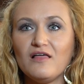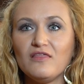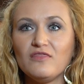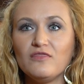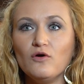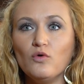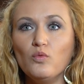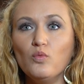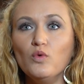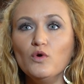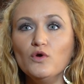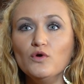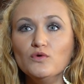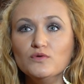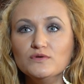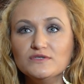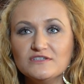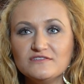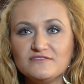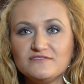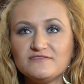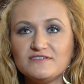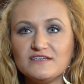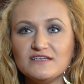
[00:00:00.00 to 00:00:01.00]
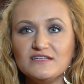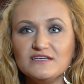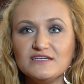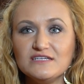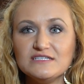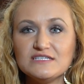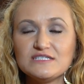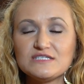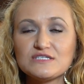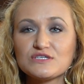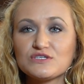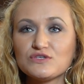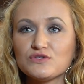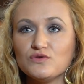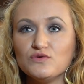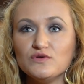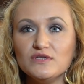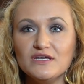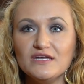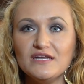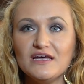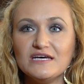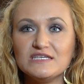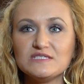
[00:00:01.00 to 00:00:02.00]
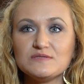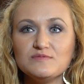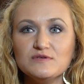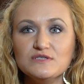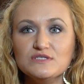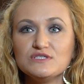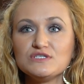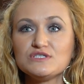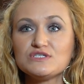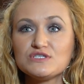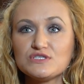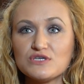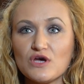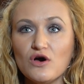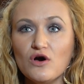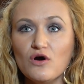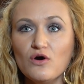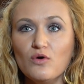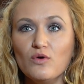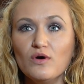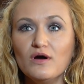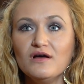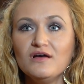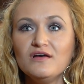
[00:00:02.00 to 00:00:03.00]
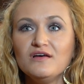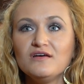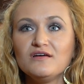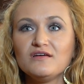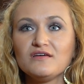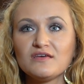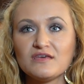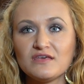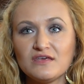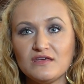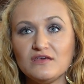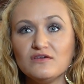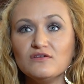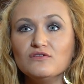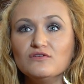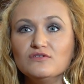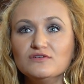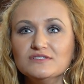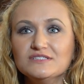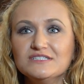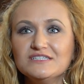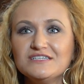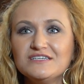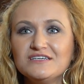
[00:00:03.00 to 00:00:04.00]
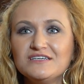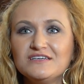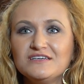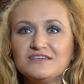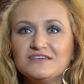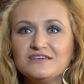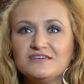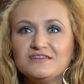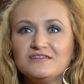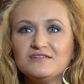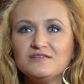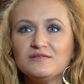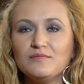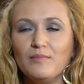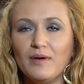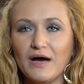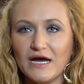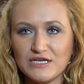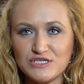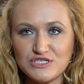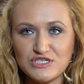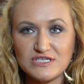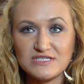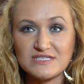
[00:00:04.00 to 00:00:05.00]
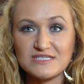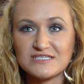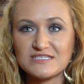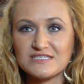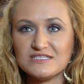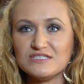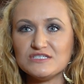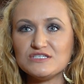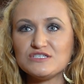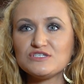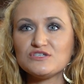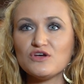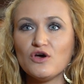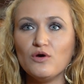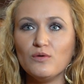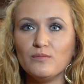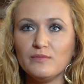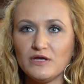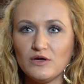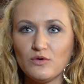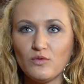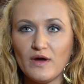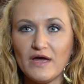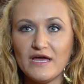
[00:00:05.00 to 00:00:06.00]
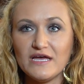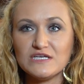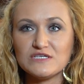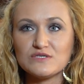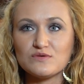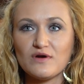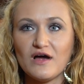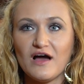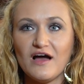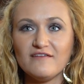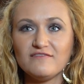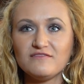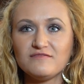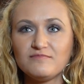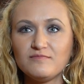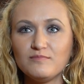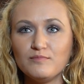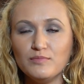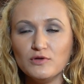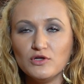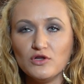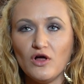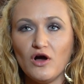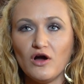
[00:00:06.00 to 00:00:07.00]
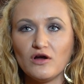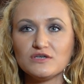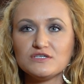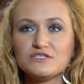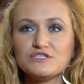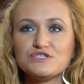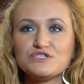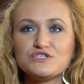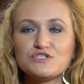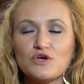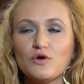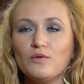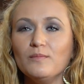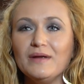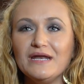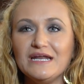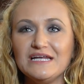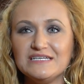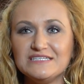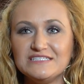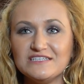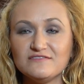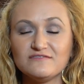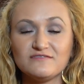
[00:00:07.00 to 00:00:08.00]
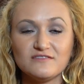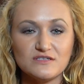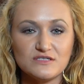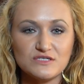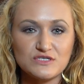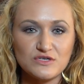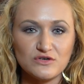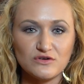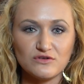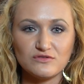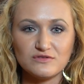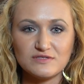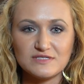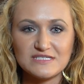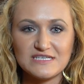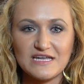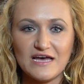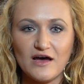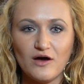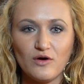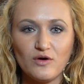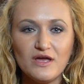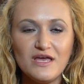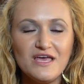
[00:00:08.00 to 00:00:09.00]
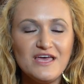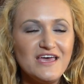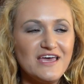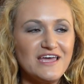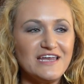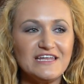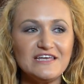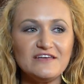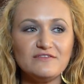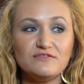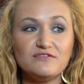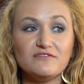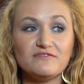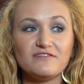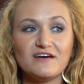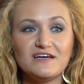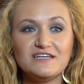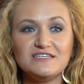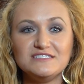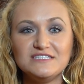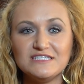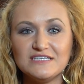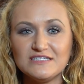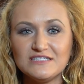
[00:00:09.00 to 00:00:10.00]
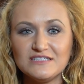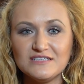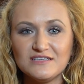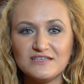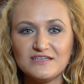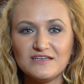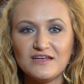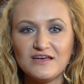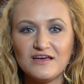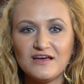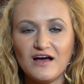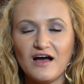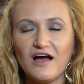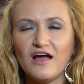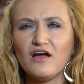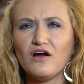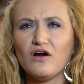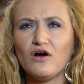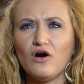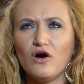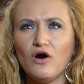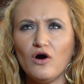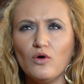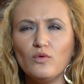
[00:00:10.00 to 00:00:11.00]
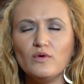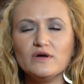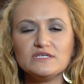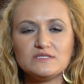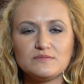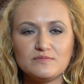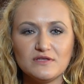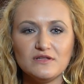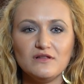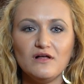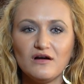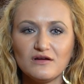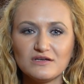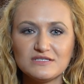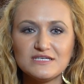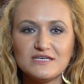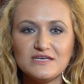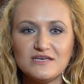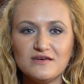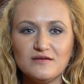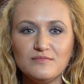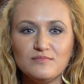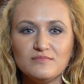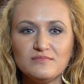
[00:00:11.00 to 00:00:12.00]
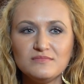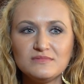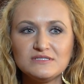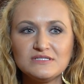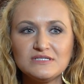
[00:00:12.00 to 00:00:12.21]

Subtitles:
The wound of feeling discluded has been so healed by Jesus in so many ways, where I belong to so many different circles now. And even if I didn't, I always belong to him.